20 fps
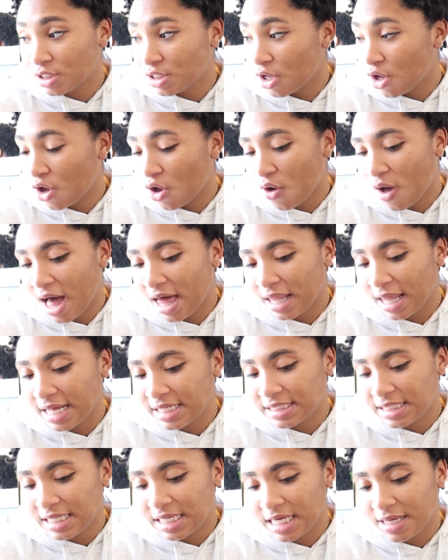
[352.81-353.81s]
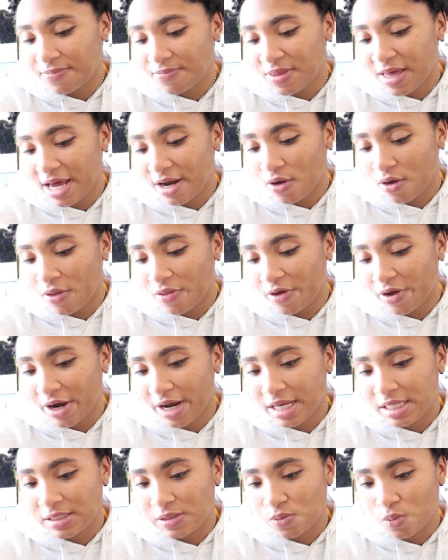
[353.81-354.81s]
so I like to keep that on there
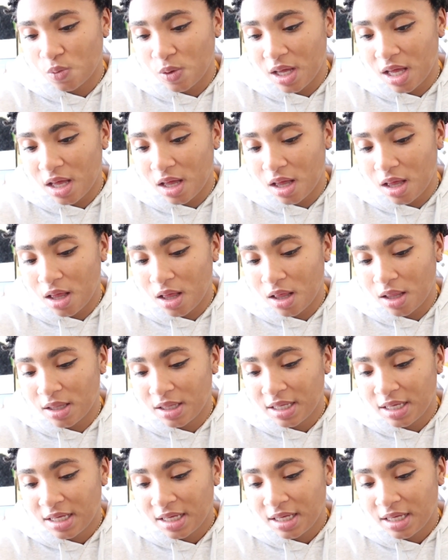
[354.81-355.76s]
as well.